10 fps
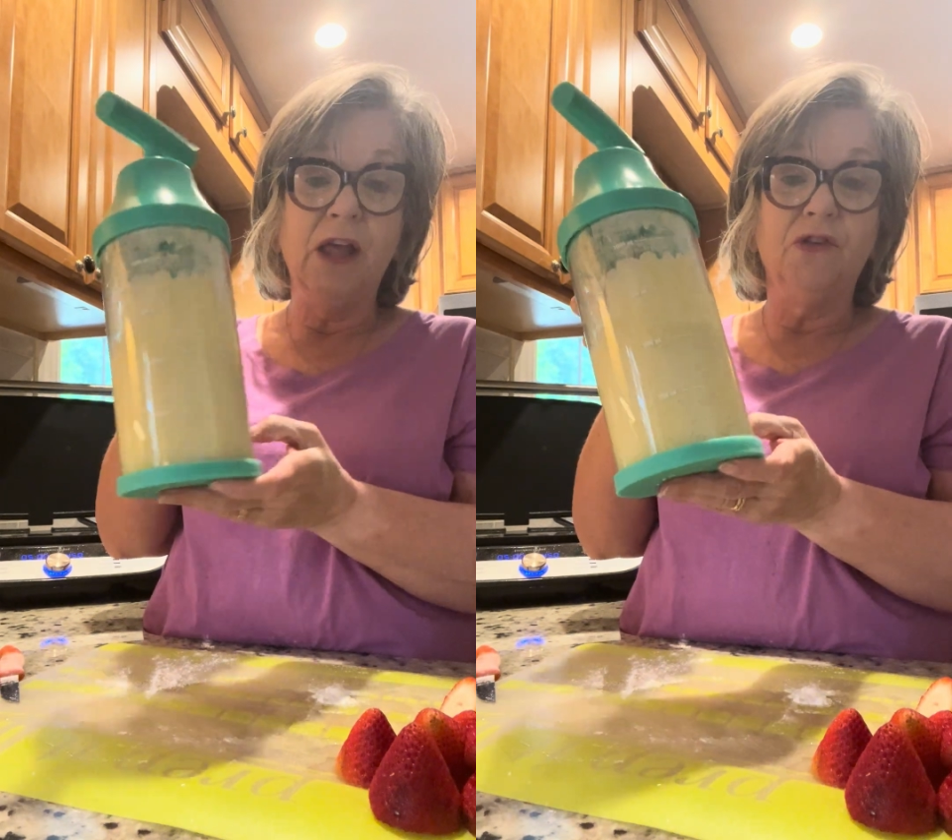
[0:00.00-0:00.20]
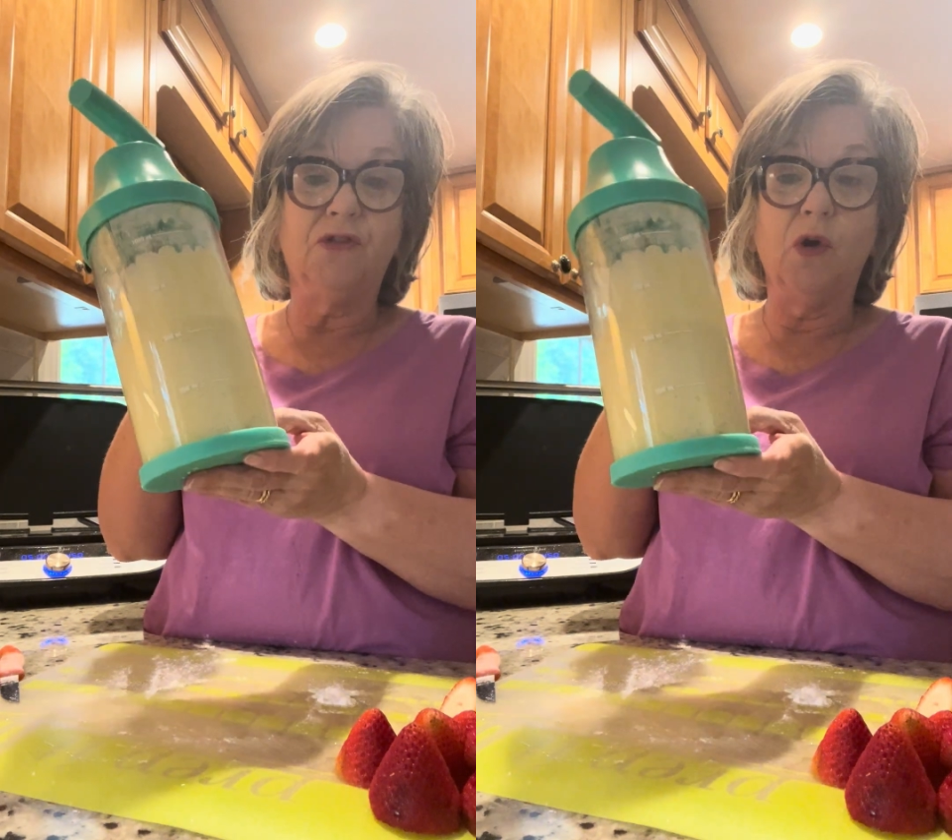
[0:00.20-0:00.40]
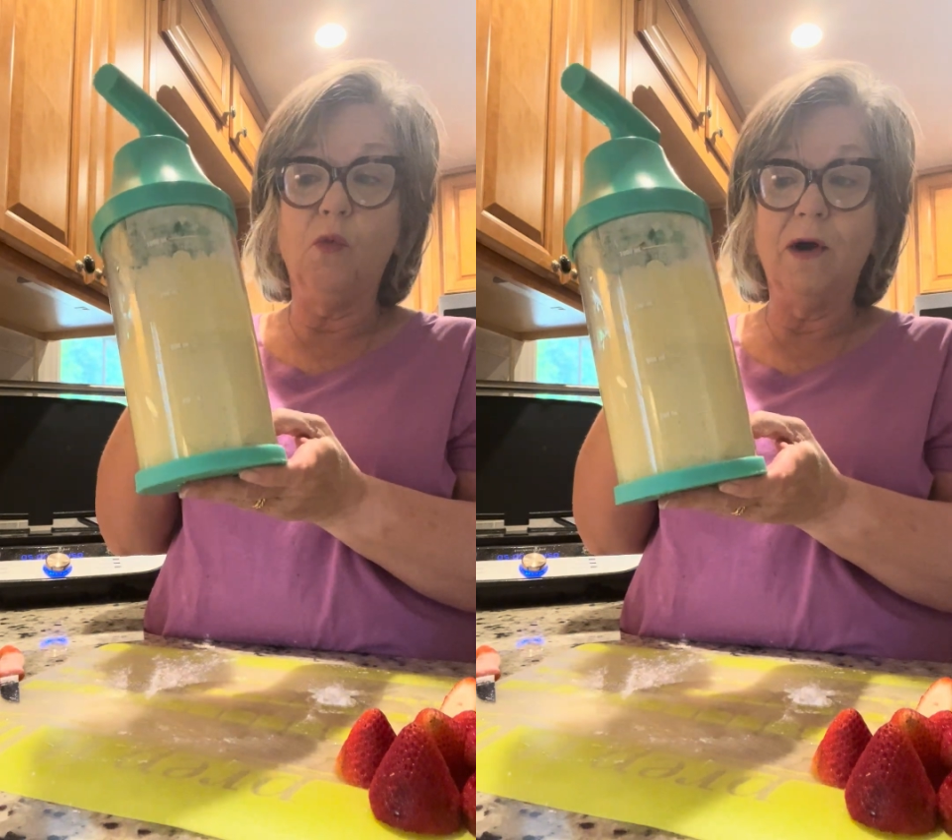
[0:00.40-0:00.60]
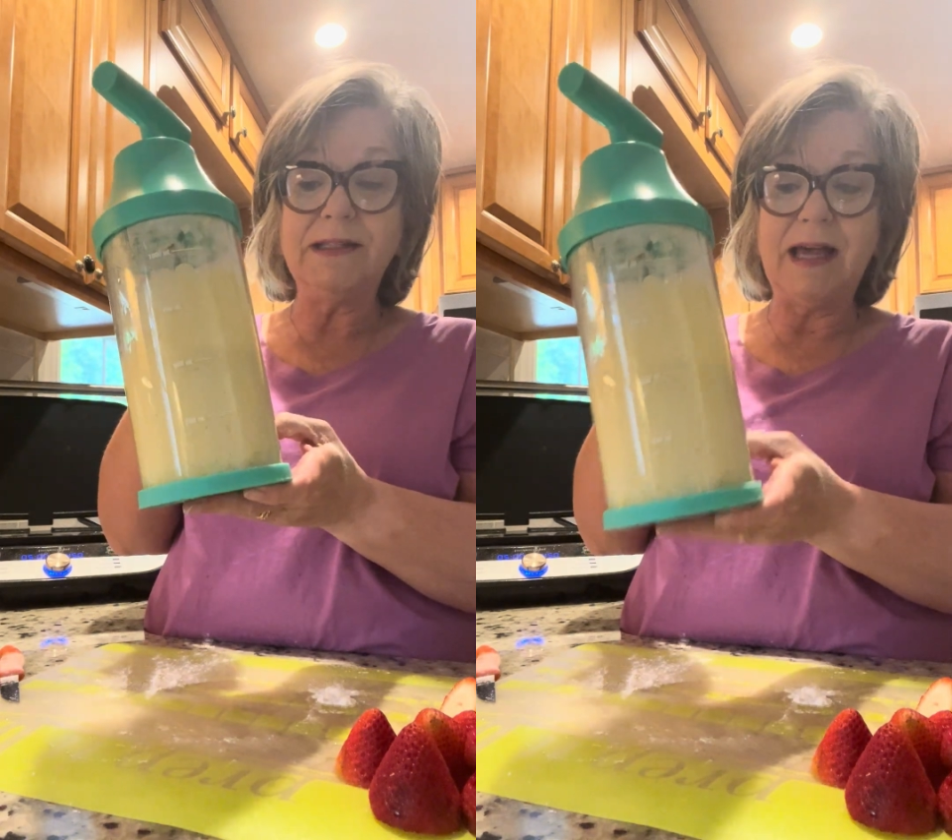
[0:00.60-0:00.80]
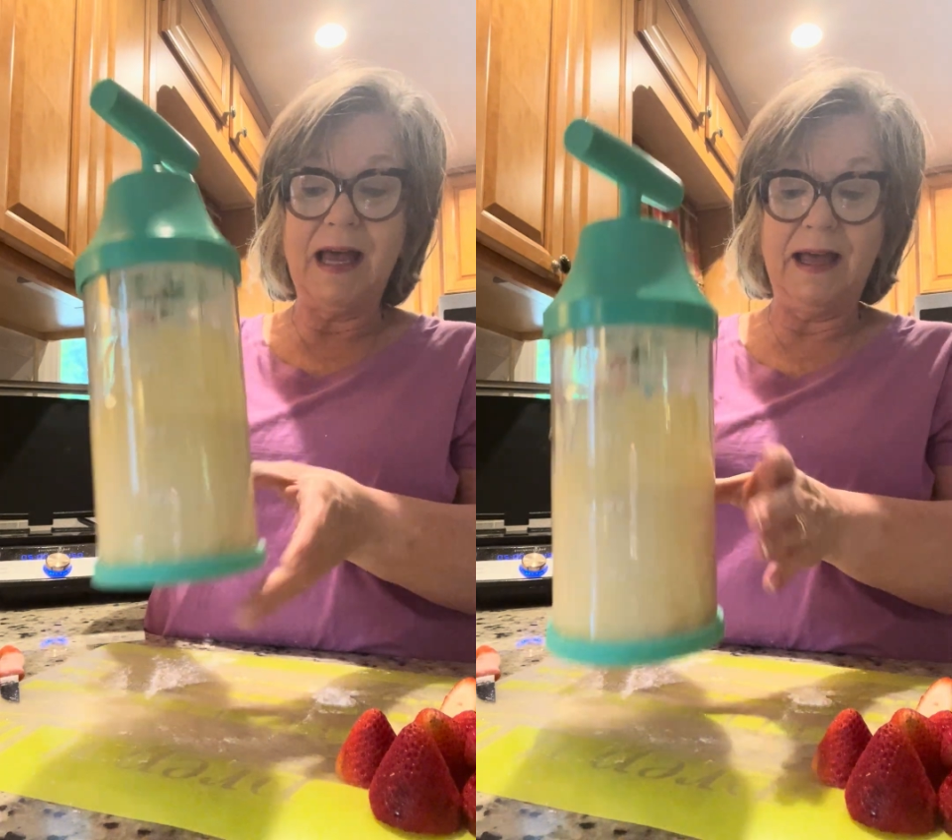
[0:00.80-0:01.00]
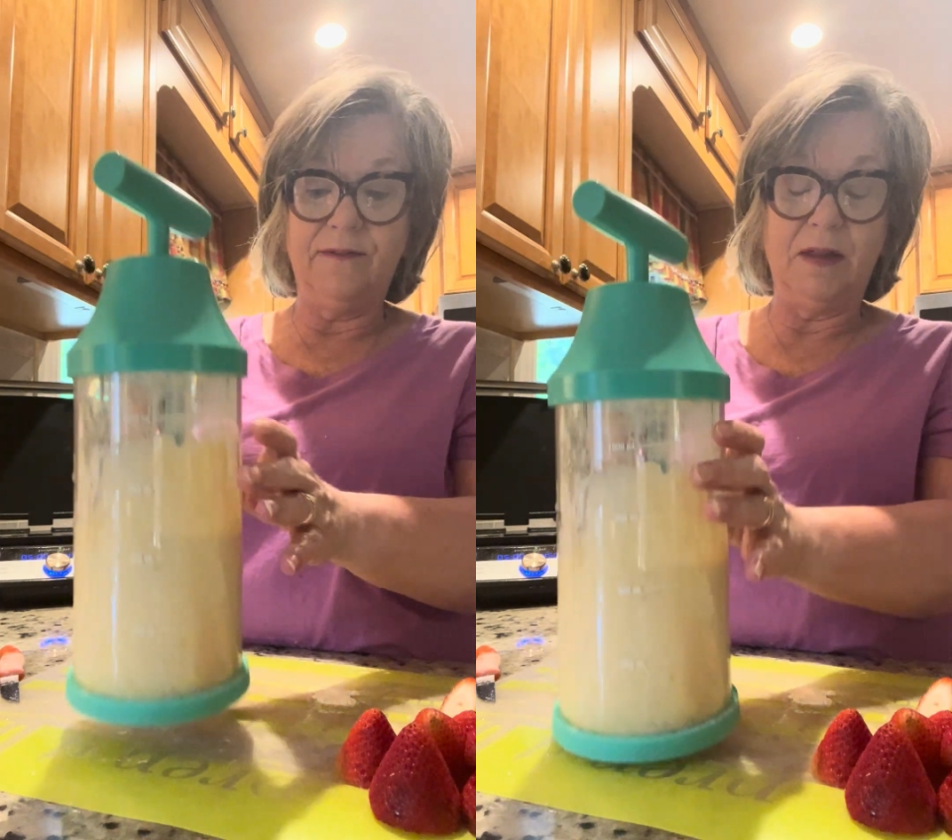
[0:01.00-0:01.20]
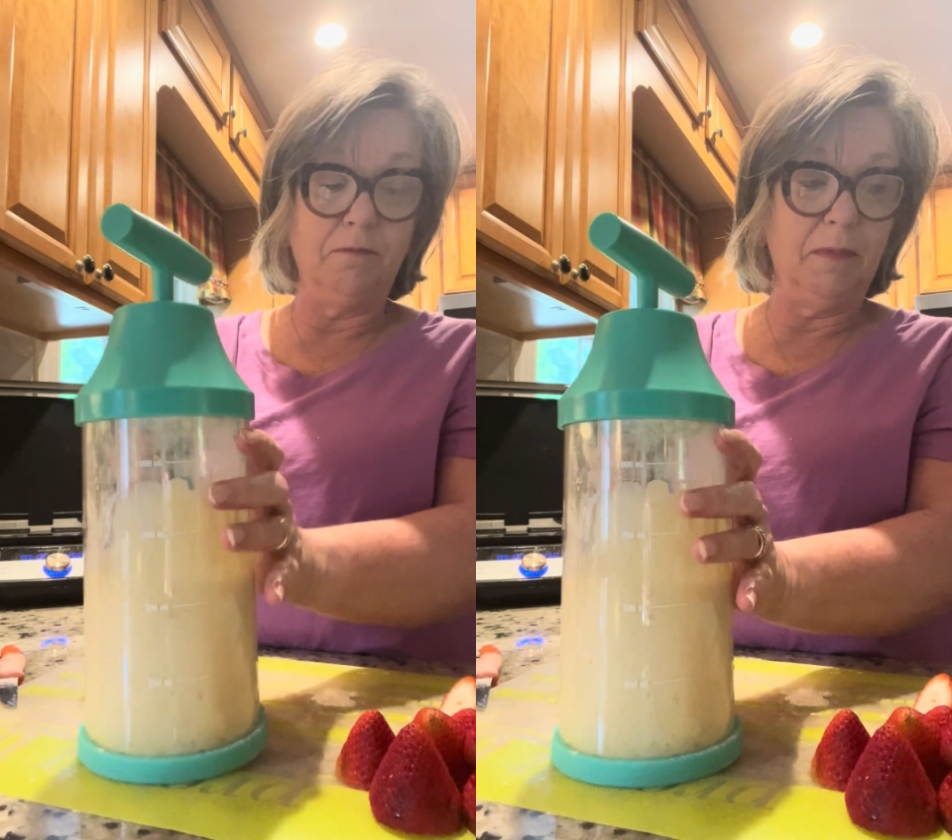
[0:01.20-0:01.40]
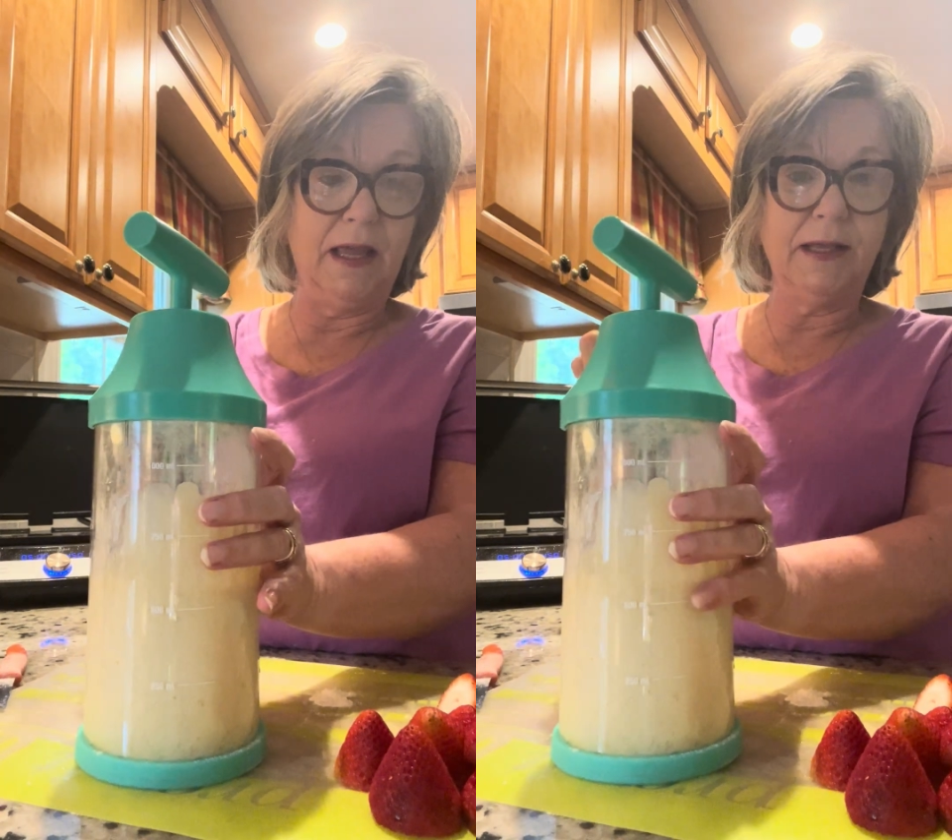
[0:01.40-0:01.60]
So once I have it
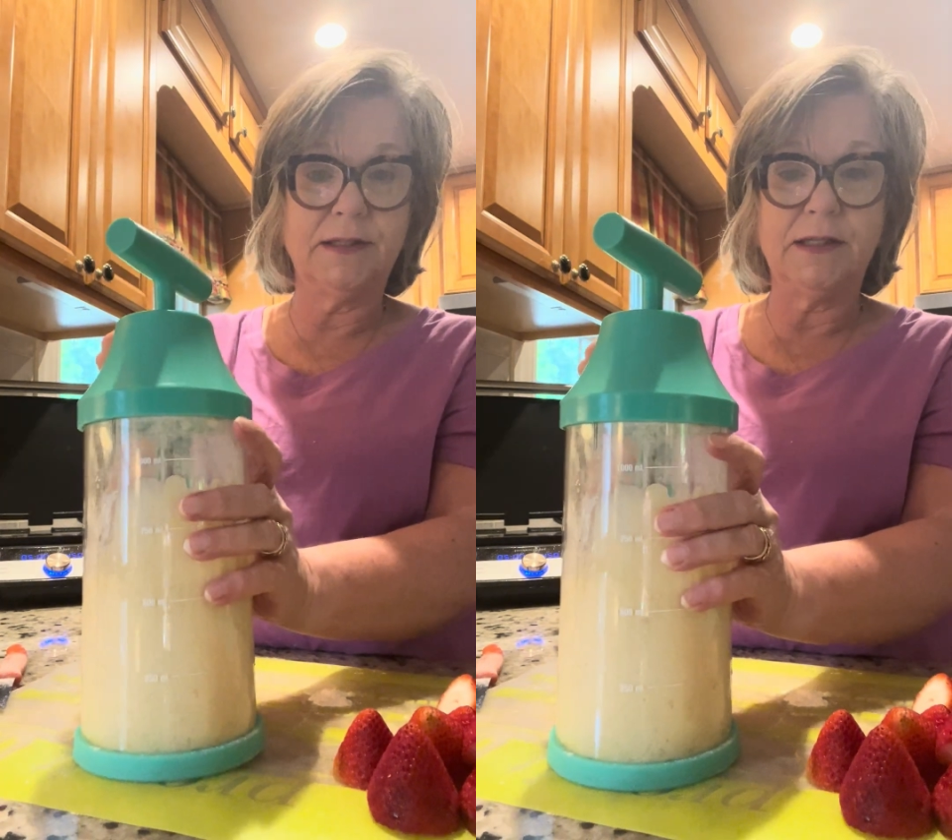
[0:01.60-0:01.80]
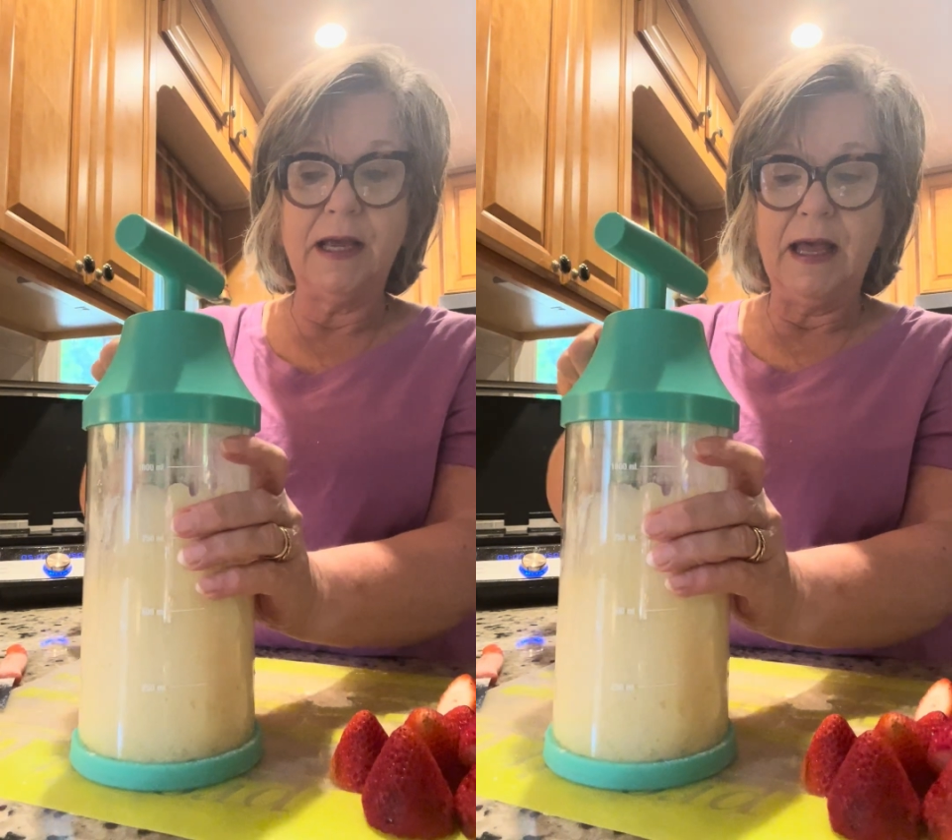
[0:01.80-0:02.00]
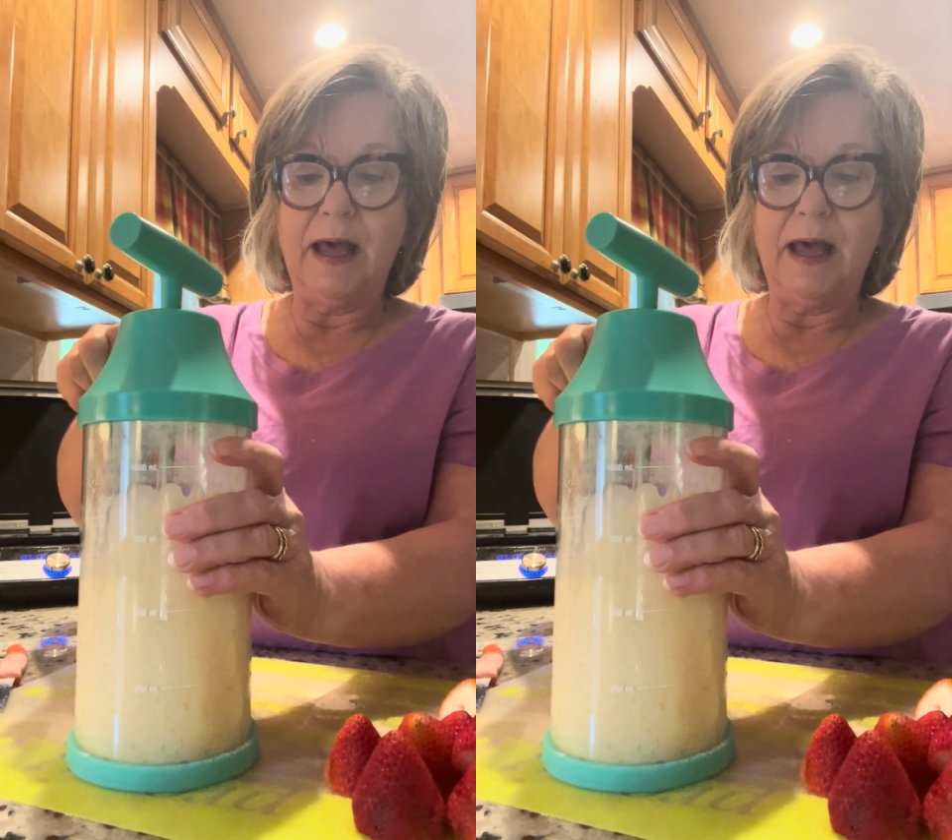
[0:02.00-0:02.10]
mixed,